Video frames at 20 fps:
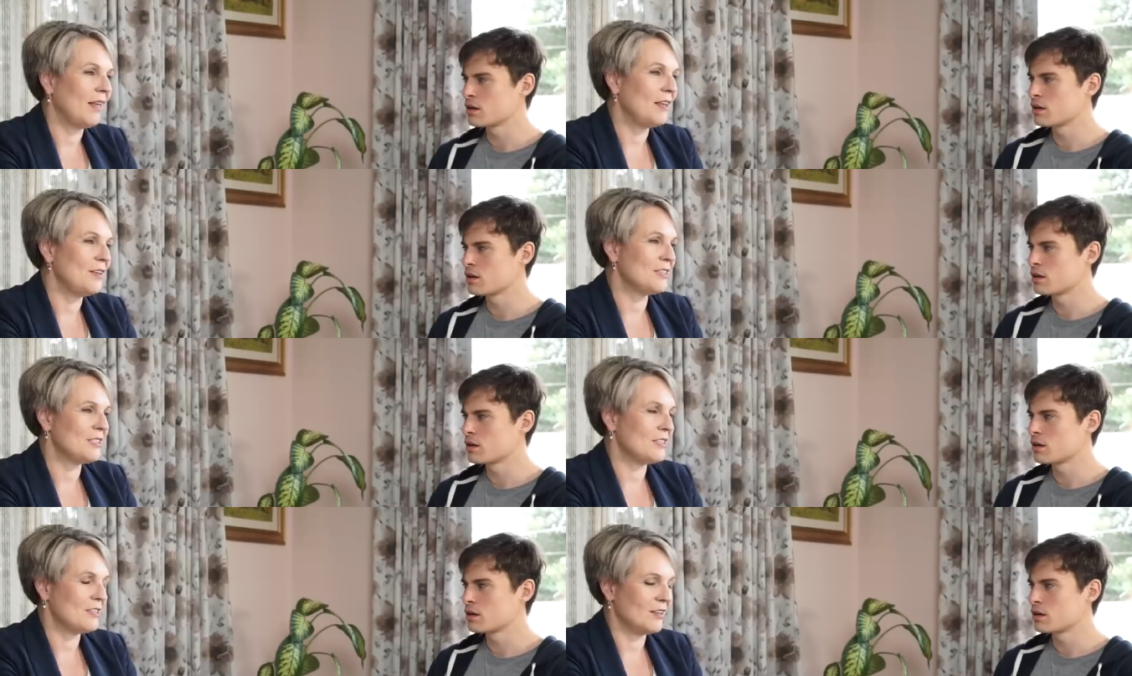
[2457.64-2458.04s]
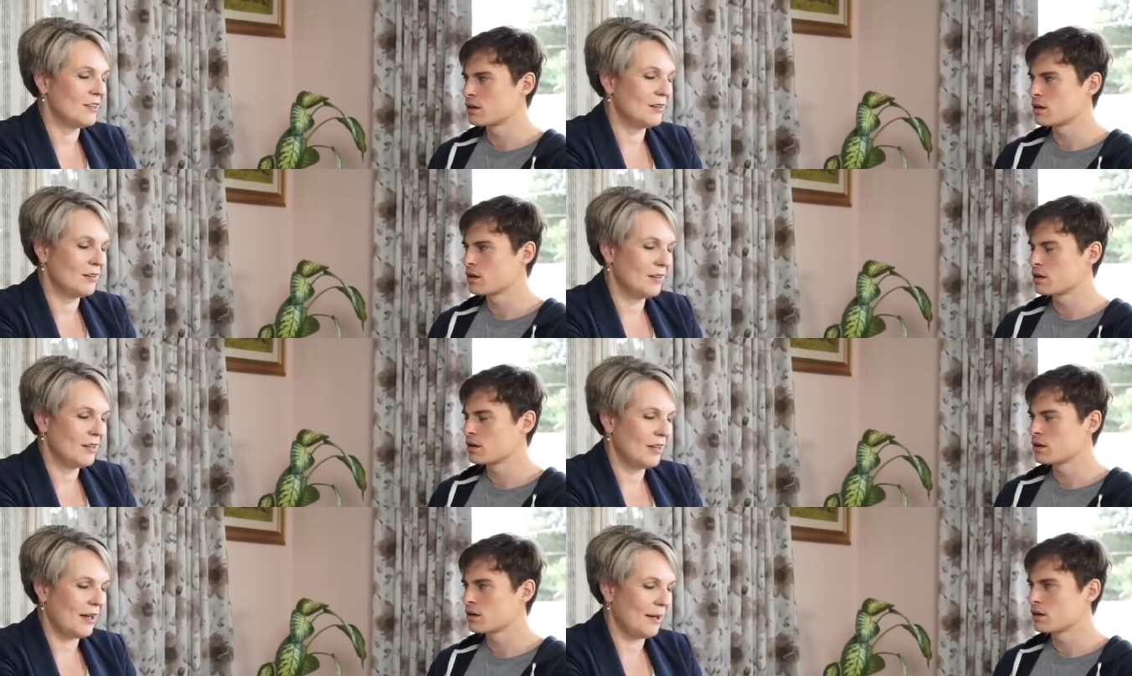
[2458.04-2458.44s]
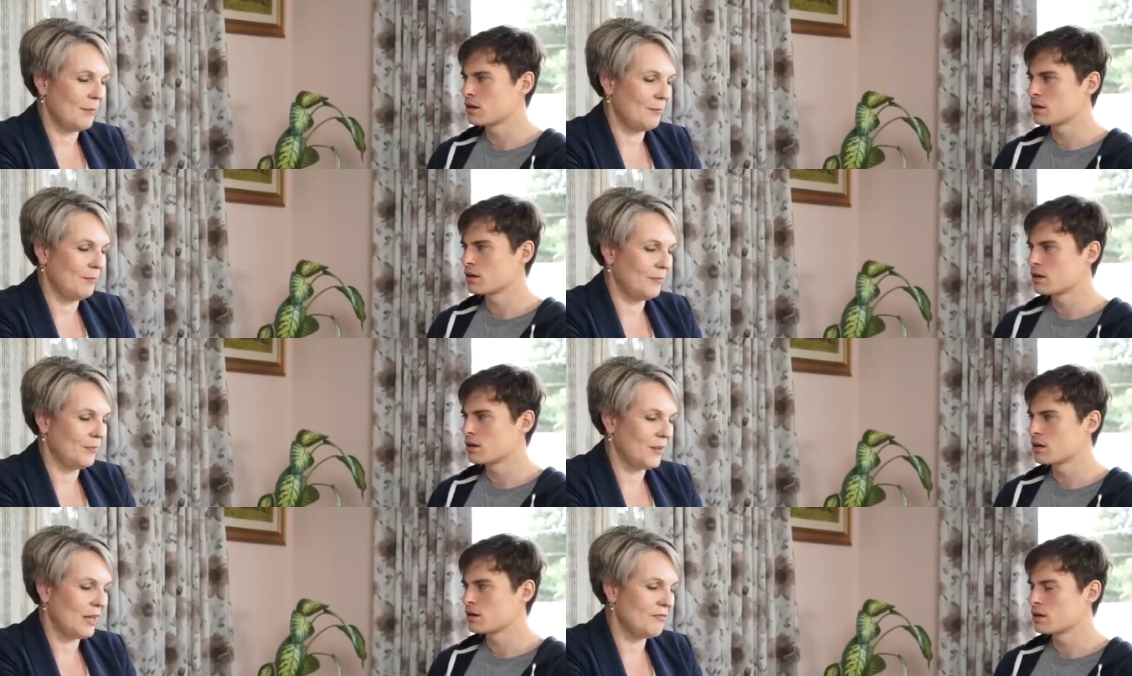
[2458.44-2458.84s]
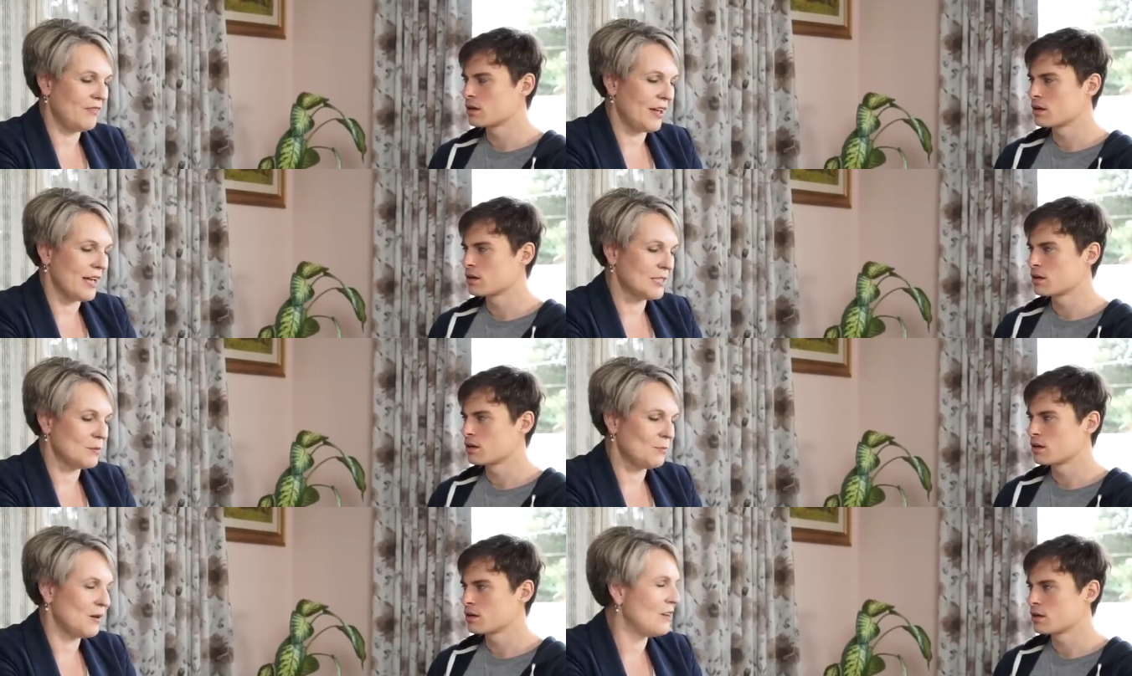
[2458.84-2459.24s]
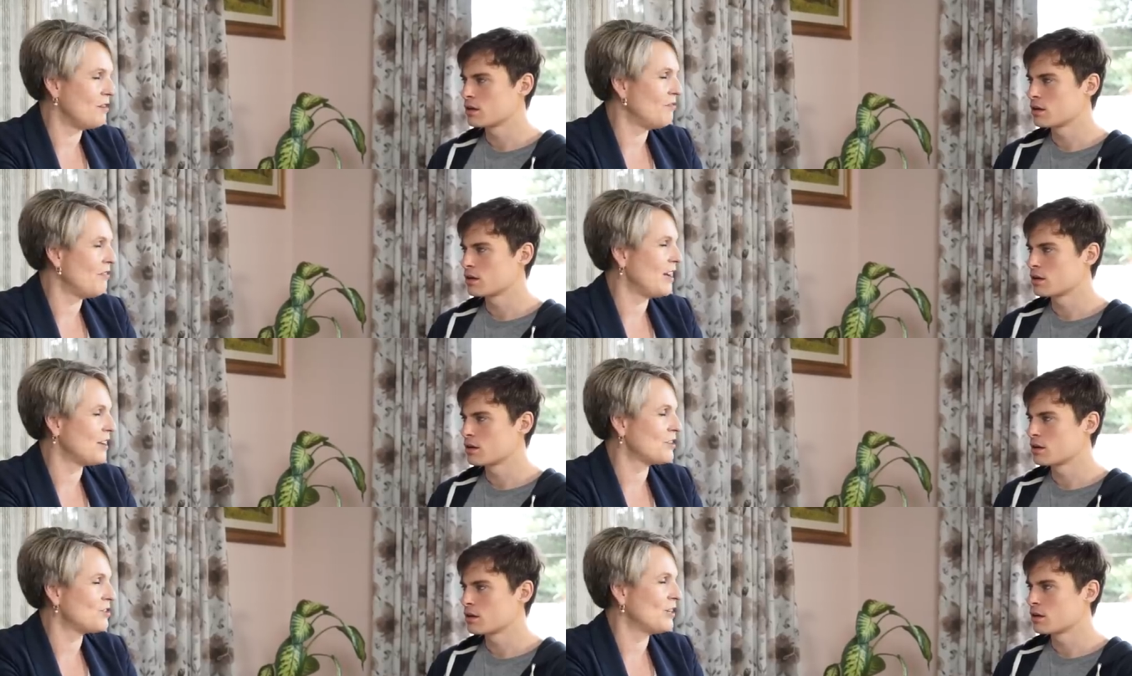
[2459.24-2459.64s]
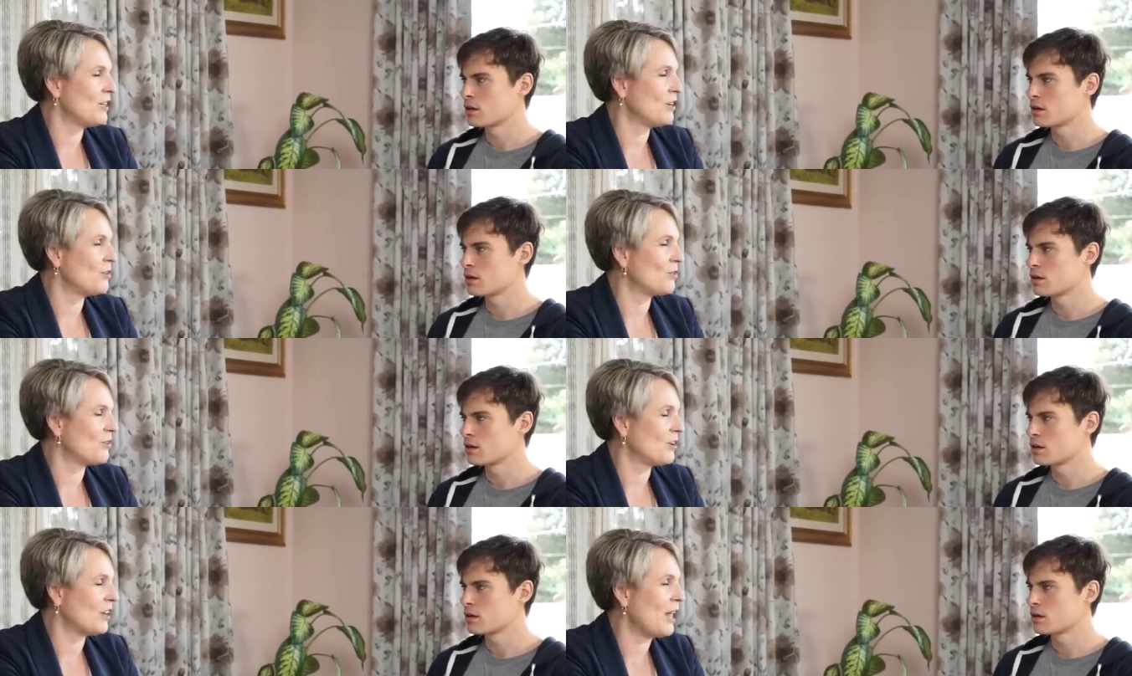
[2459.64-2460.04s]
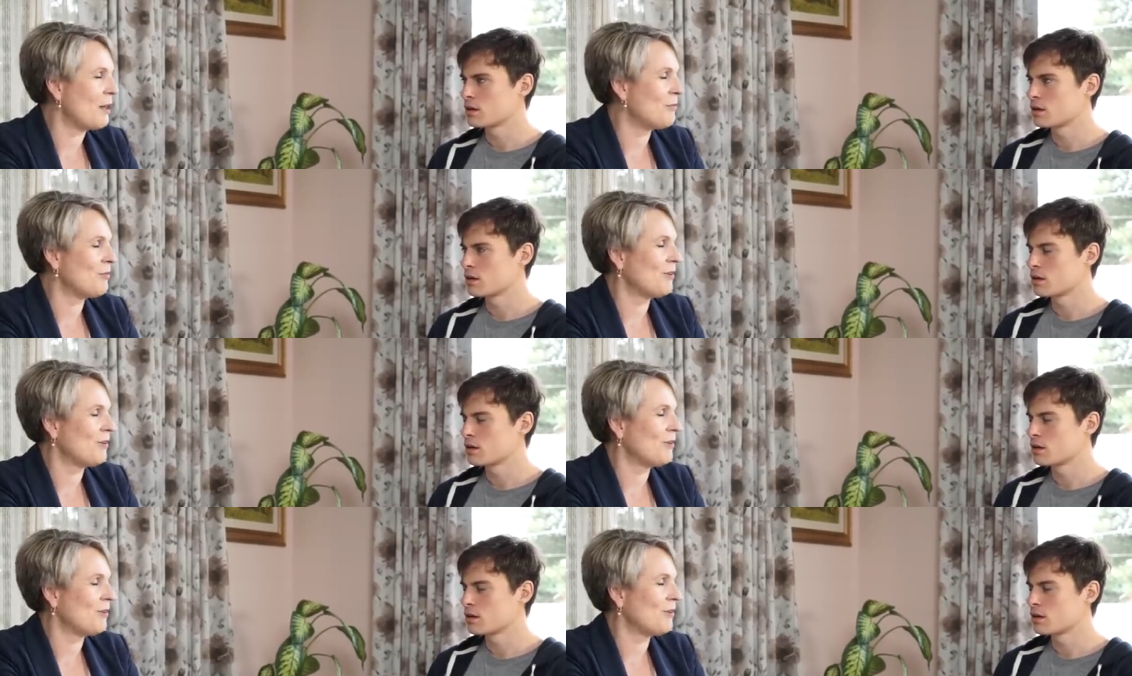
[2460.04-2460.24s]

Speaker 1: they used to um, advanced manufacturing or